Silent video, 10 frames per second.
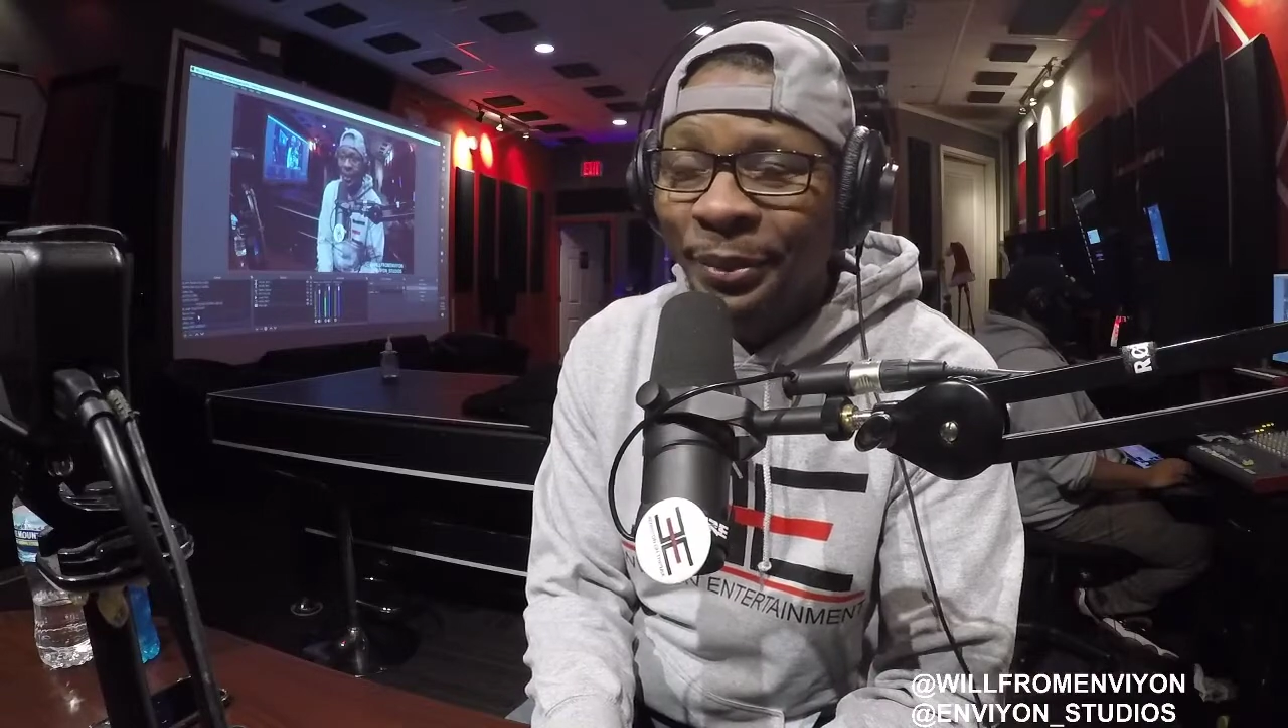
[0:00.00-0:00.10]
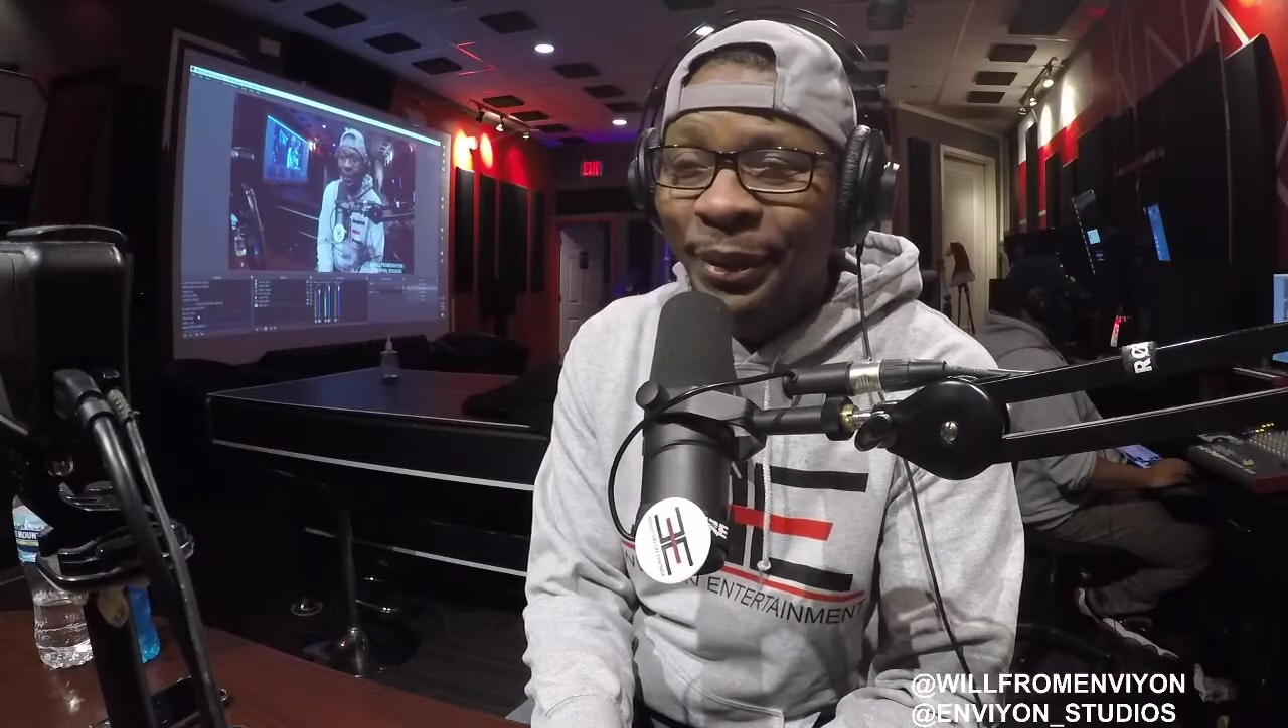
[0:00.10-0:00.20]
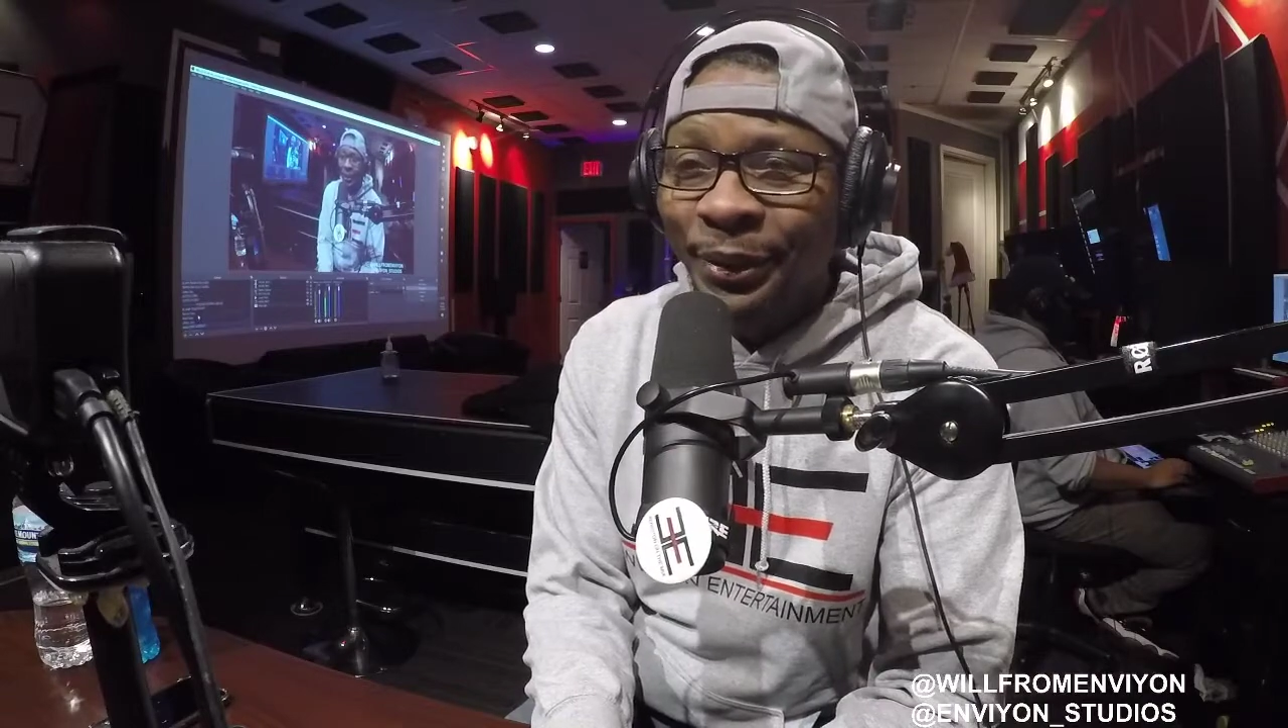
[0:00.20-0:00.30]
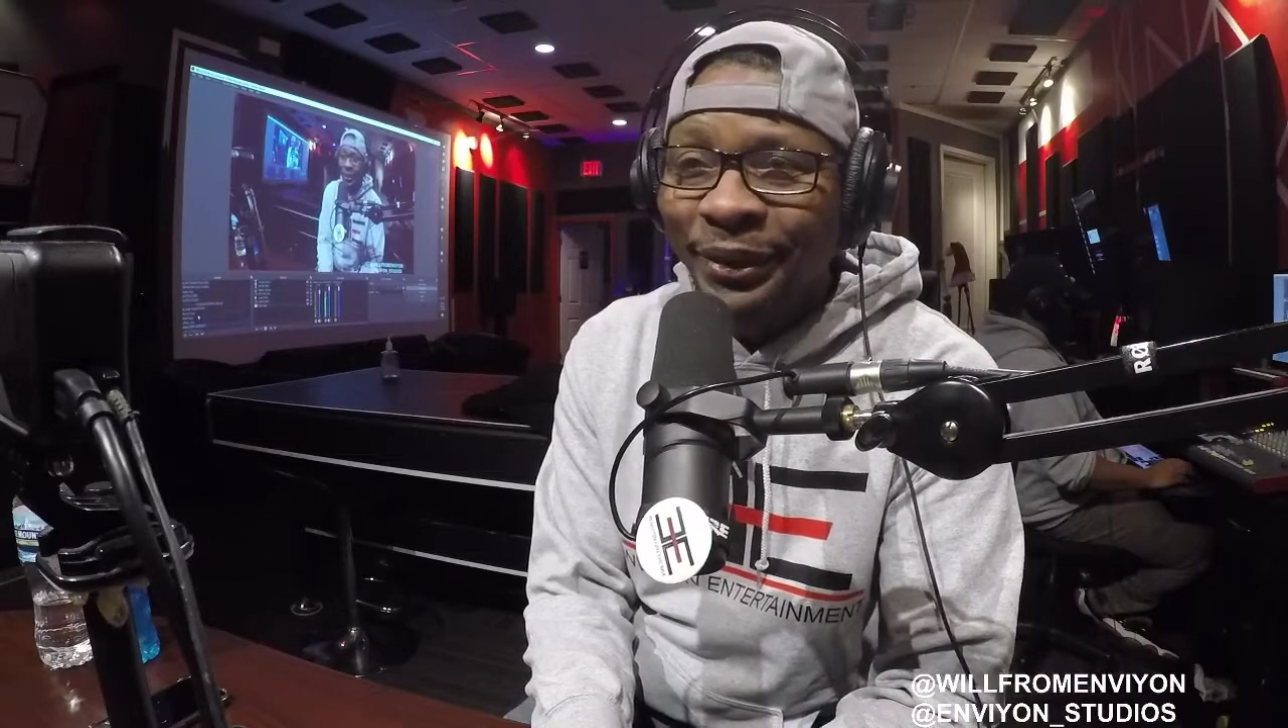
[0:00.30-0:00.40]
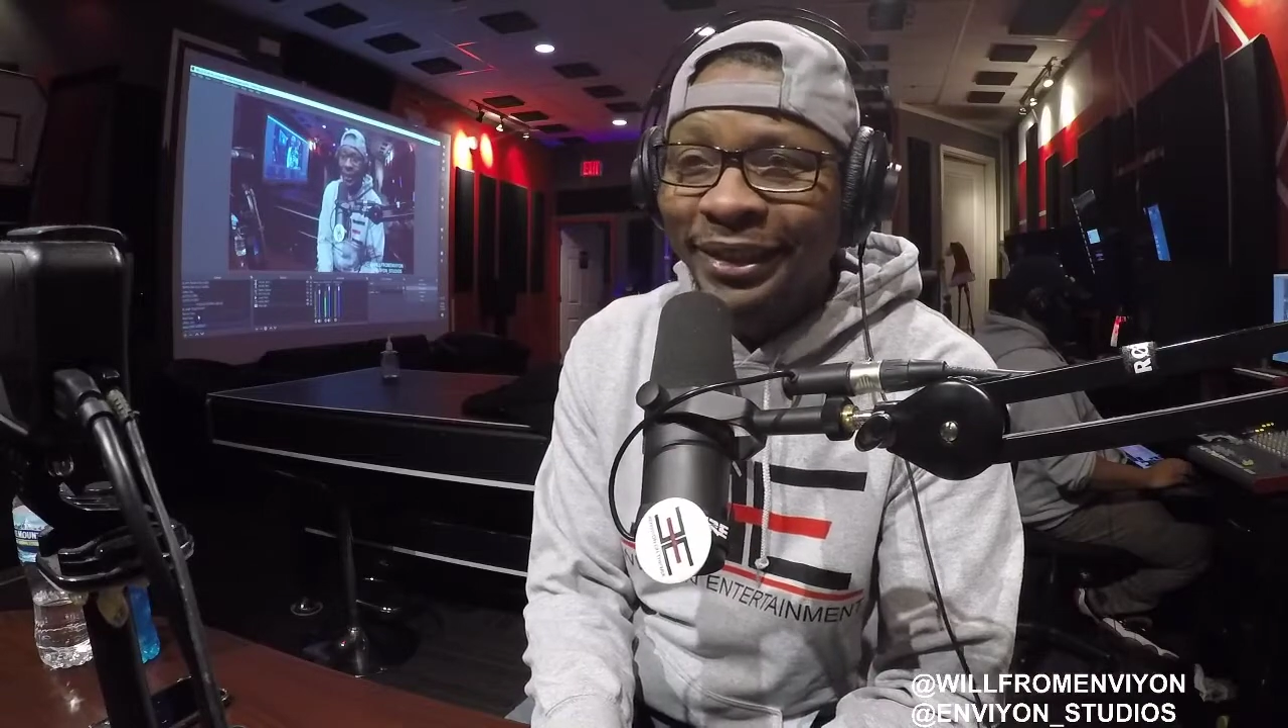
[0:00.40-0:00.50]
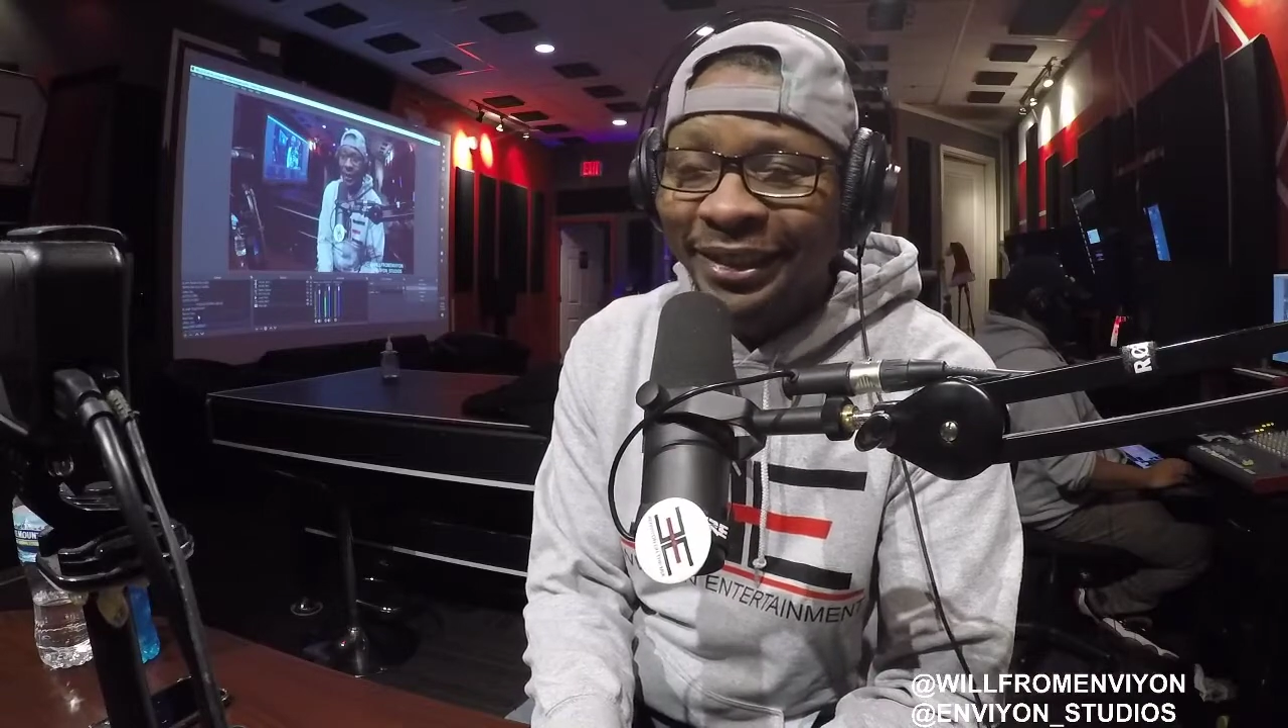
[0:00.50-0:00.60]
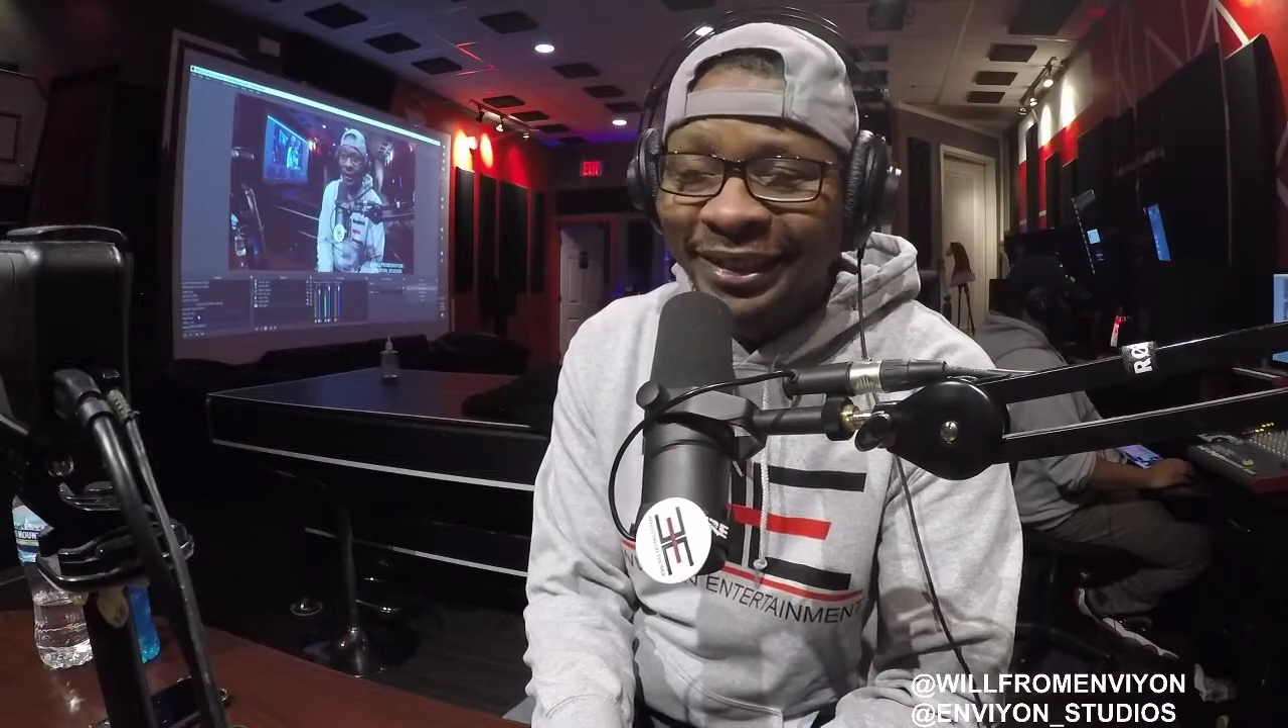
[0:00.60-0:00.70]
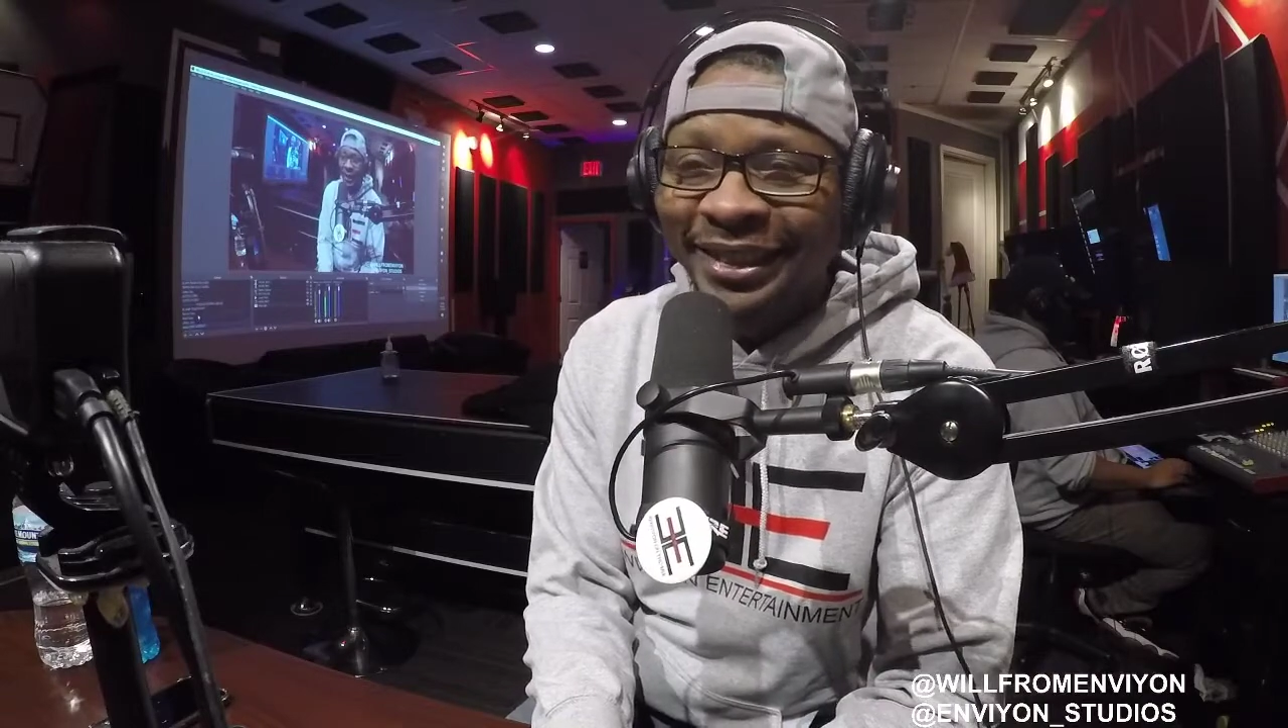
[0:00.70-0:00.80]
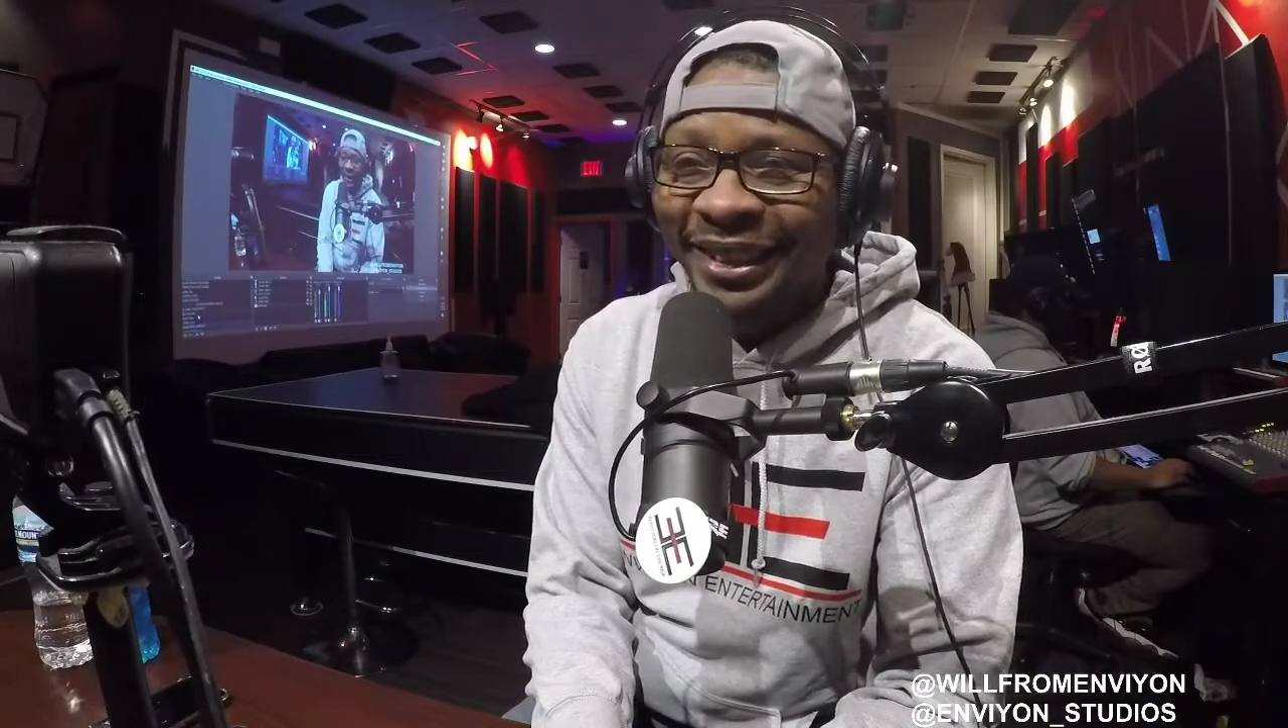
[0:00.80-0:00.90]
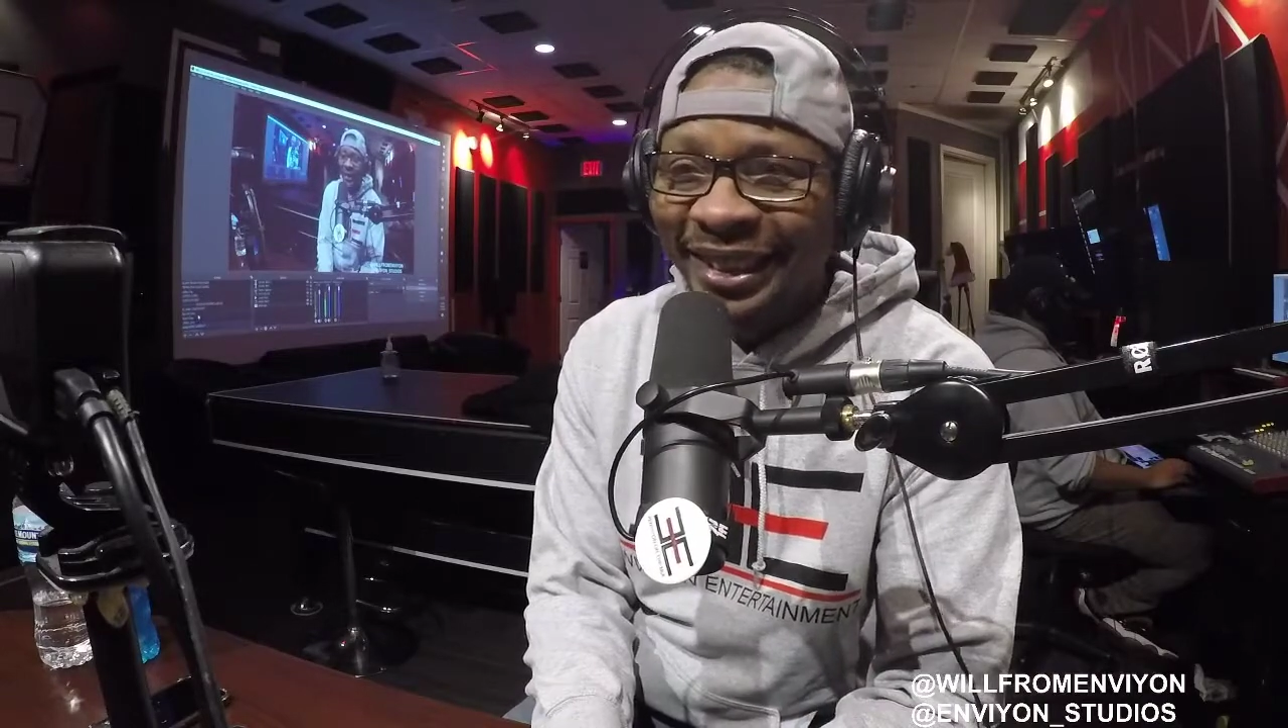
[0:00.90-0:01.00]

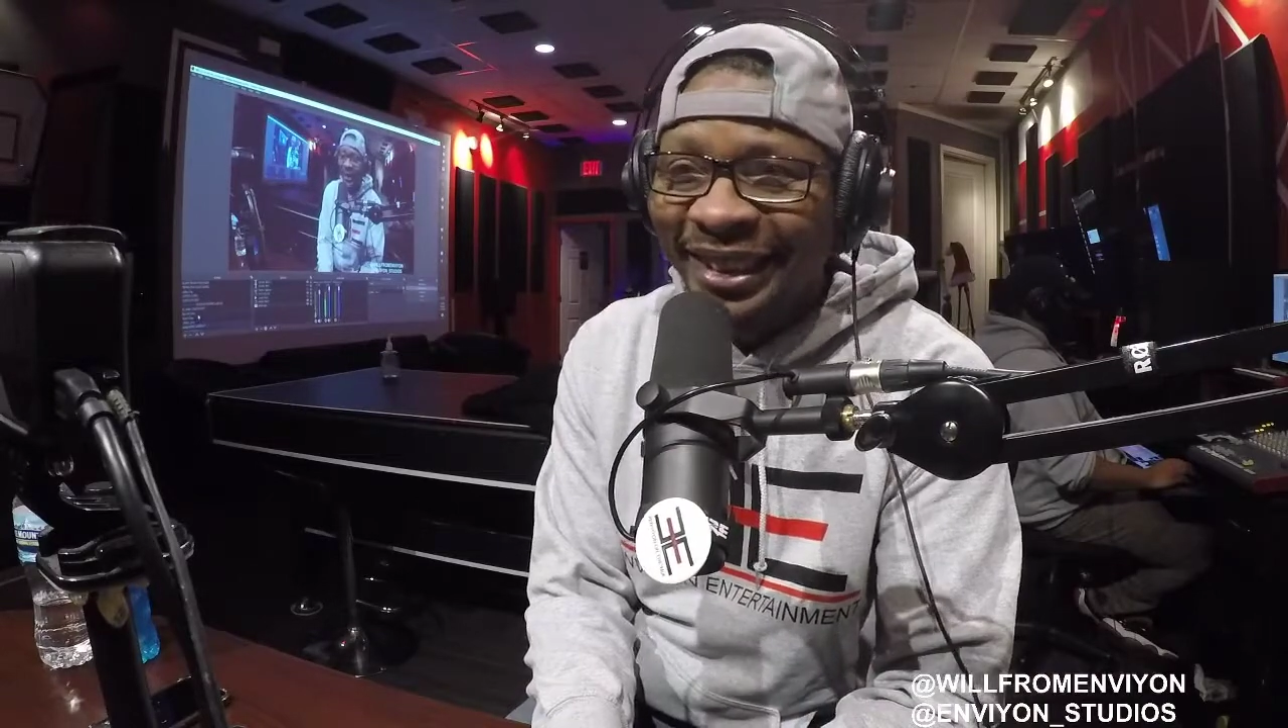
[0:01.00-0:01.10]
buildings.